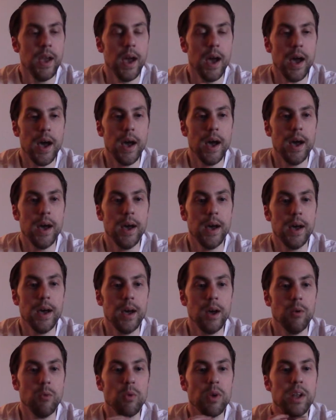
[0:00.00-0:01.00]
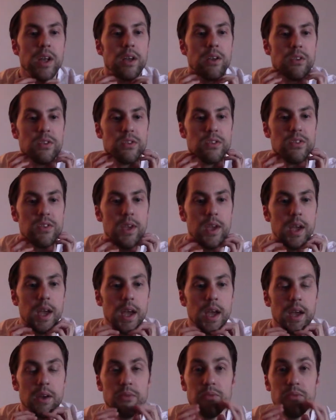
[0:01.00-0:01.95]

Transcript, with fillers: Uh, what else? Uh,